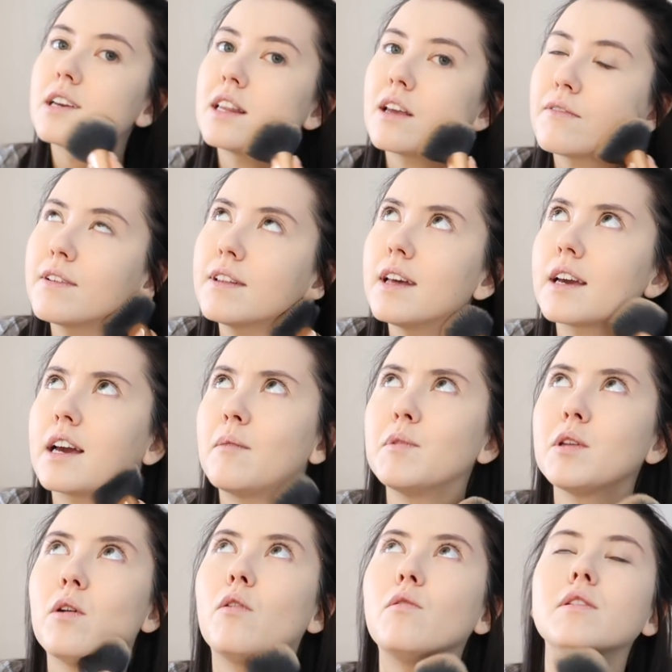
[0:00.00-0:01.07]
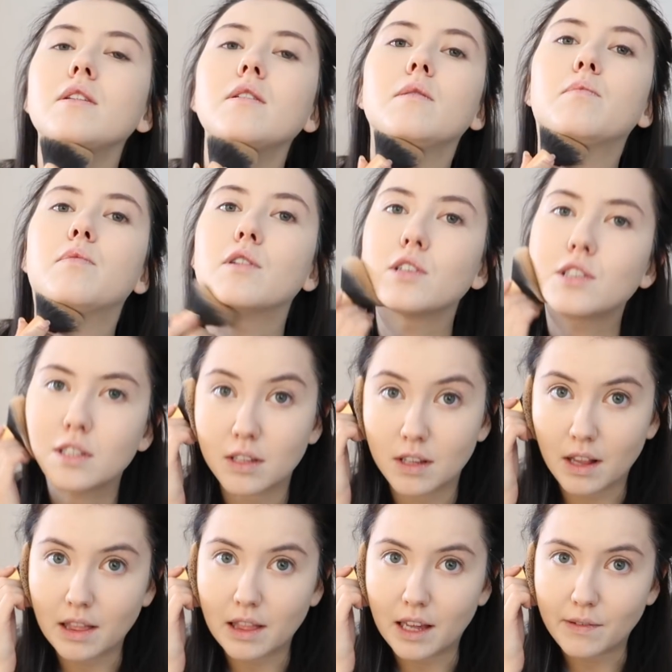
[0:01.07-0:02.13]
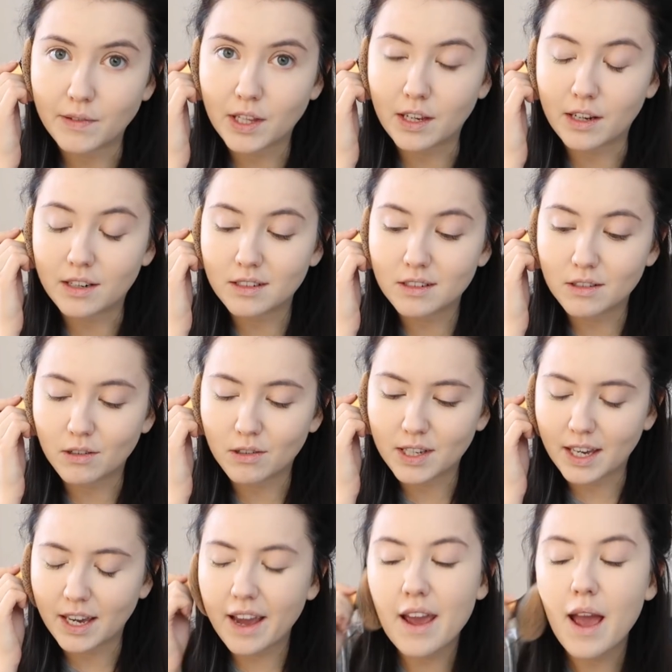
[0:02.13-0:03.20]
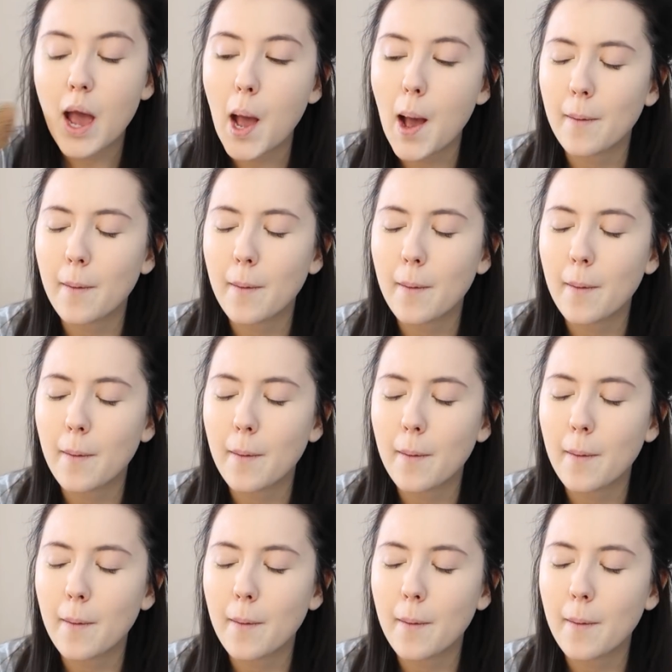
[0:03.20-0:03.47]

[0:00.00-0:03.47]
And I feel like I'm the only person left here, okay?